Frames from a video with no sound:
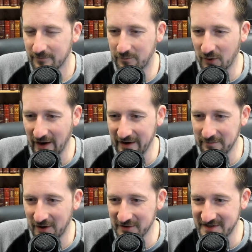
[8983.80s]
Brian
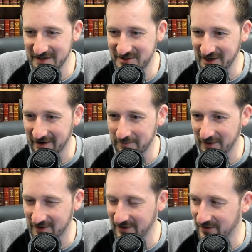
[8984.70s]
Moe says, shut up,
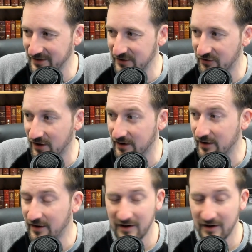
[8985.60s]
you're clearly drunk.